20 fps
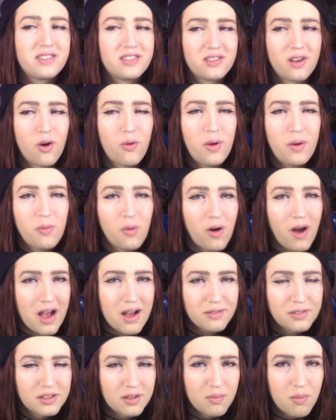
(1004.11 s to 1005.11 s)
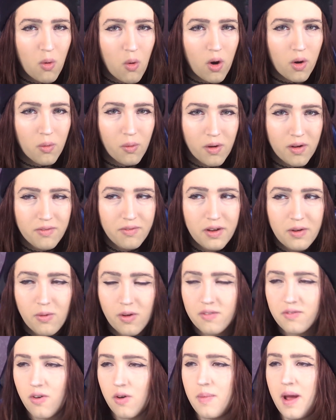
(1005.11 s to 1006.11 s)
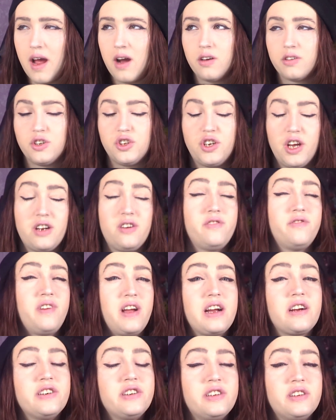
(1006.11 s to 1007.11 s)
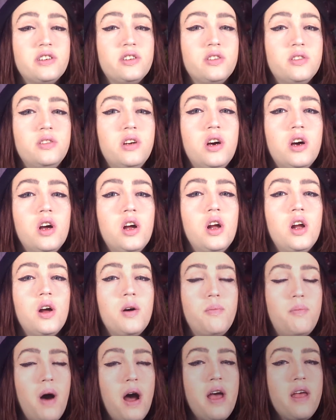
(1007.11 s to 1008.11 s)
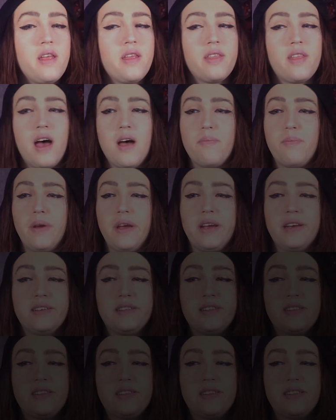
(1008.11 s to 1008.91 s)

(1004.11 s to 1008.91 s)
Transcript: so we will have some more 1v1 format on the channel very soon. But that being